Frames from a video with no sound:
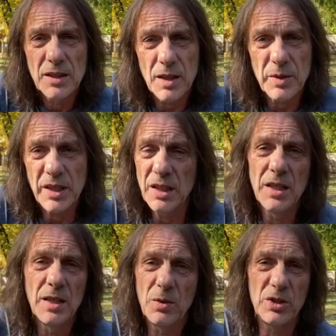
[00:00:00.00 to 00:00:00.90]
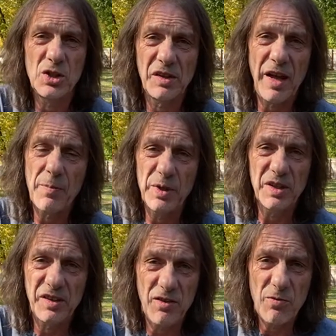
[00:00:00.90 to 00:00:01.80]
I mean, what just happened,
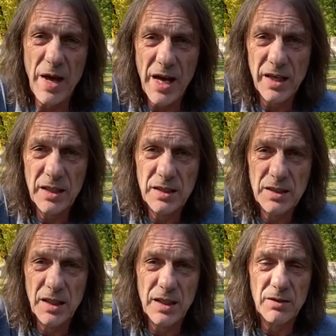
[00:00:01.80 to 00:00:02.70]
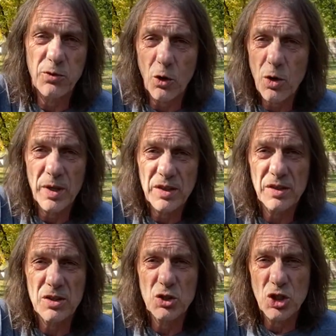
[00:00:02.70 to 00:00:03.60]
Steve Bannon getting 4 months
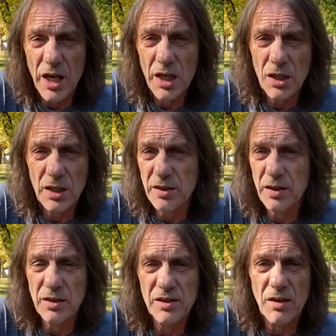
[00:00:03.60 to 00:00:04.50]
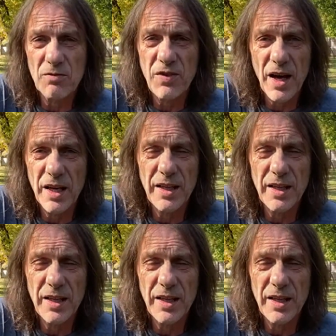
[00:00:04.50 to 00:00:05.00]
in jail and some fine,